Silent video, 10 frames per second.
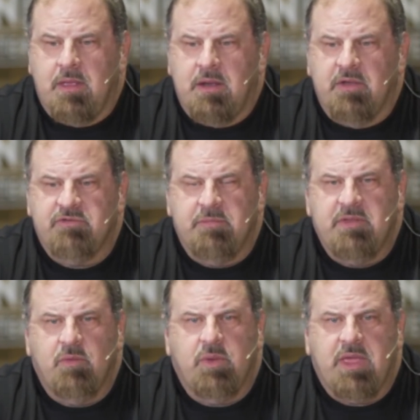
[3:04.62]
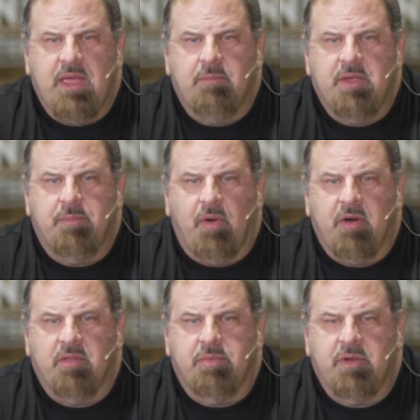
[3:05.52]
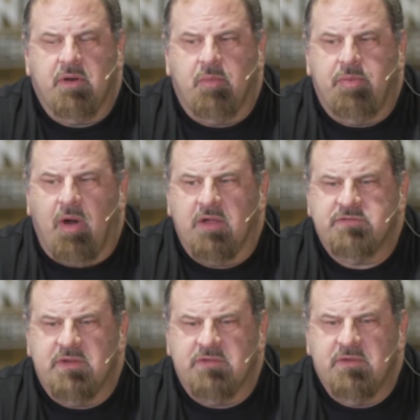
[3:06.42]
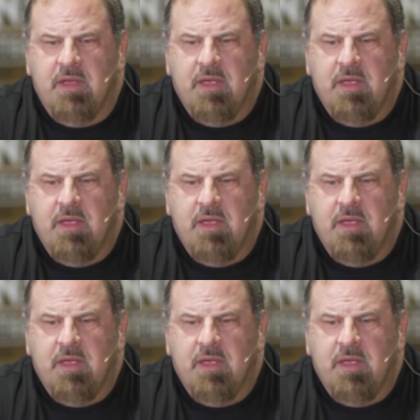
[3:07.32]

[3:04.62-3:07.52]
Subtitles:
It doesn't mean that we can't be a part of the political process,